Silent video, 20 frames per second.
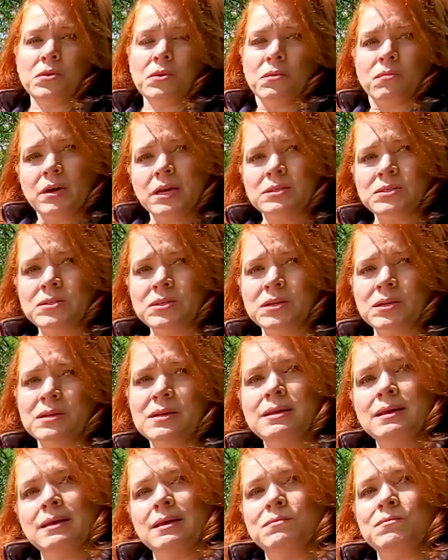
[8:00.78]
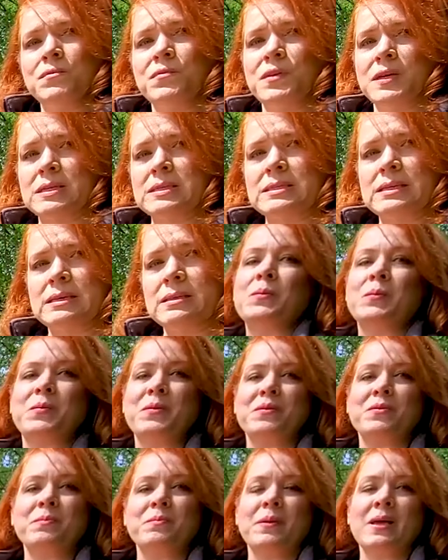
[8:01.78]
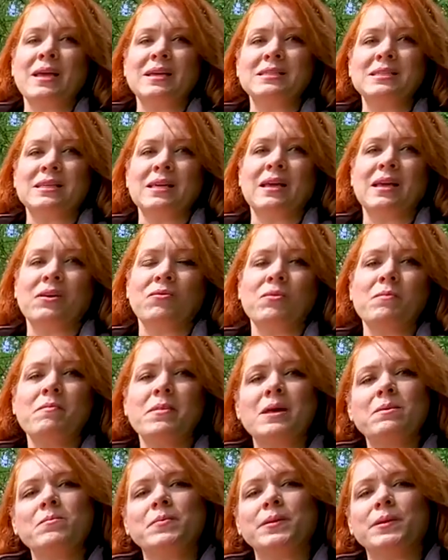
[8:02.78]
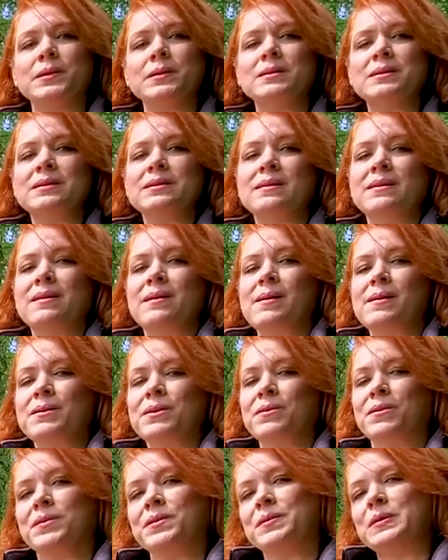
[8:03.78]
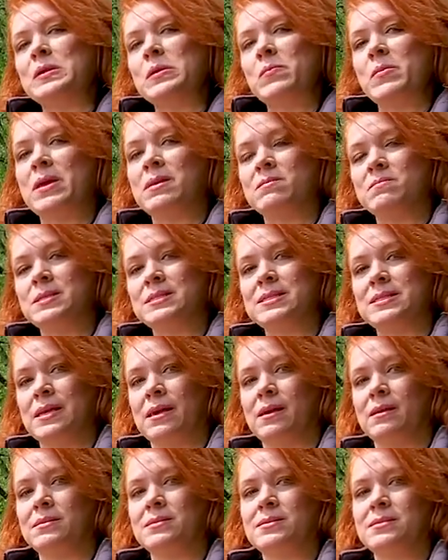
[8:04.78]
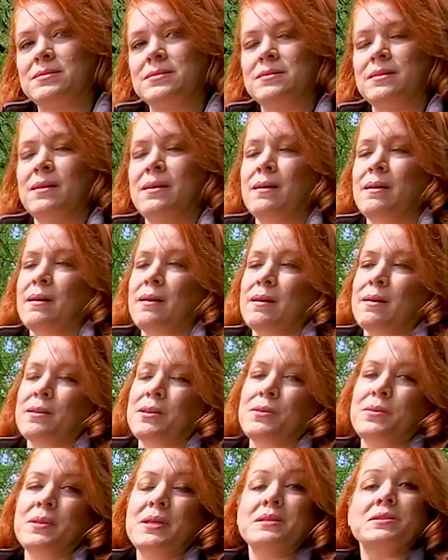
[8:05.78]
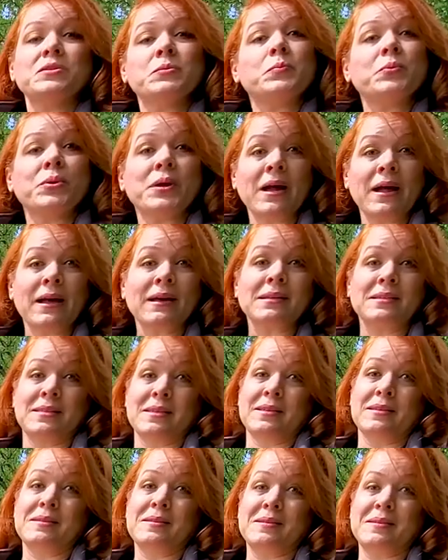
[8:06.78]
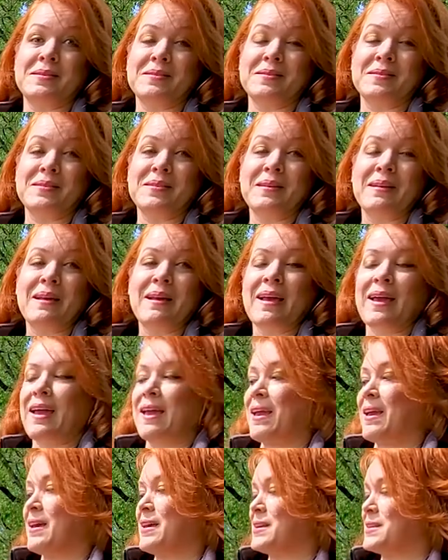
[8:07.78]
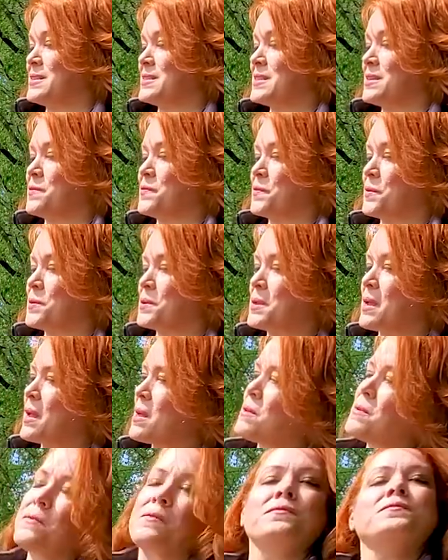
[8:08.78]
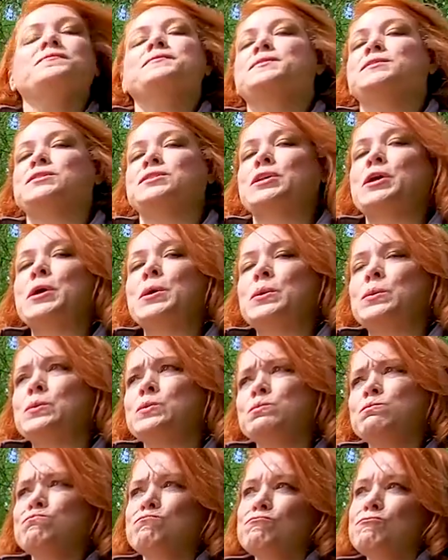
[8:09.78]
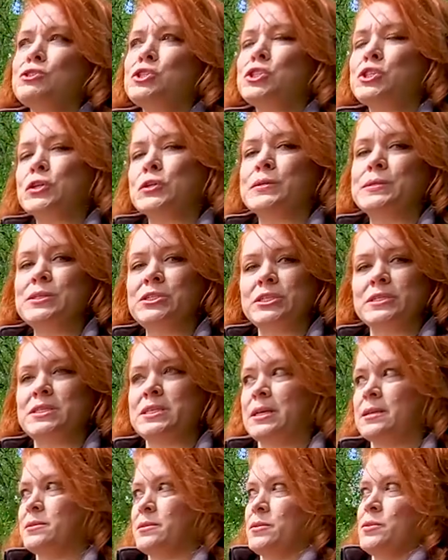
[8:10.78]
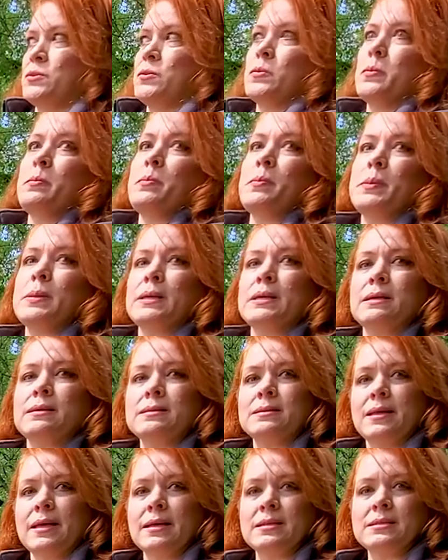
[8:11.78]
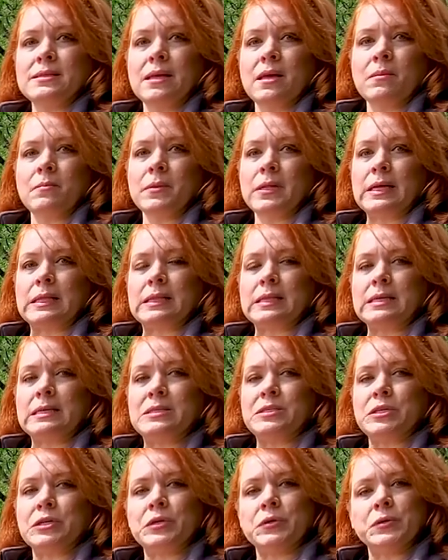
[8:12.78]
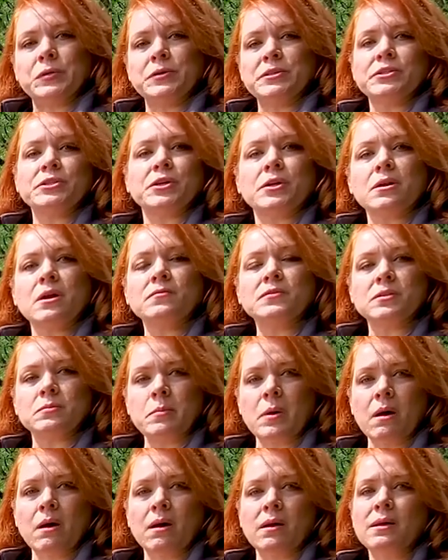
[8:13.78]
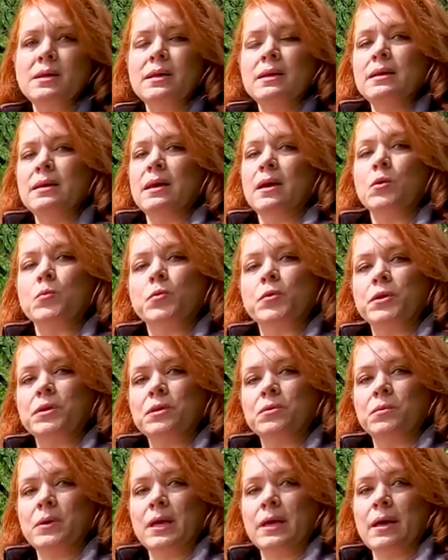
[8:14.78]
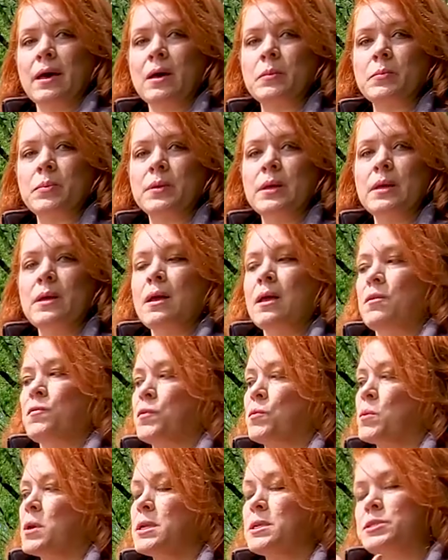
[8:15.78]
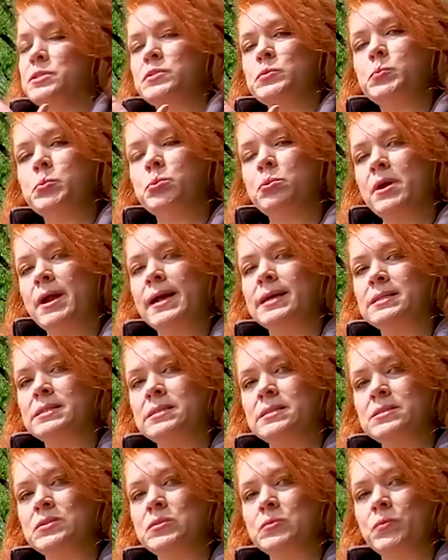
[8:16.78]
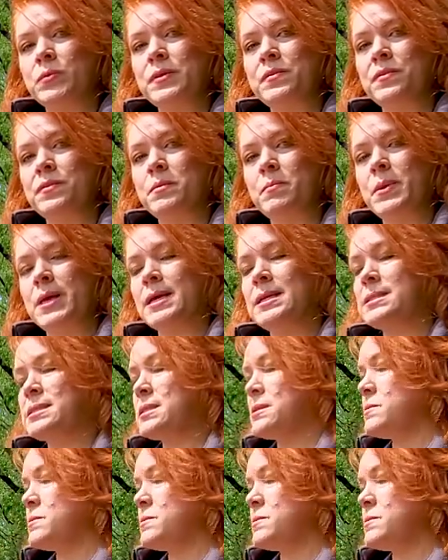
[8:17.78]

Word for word: your eraser and fix it. With painting, remember, you're going to make mistakes. You need to practice. And if you're not so certain just yet to do a big landscape like this, you can always start off small and work your way up. If you want to just practice with the paints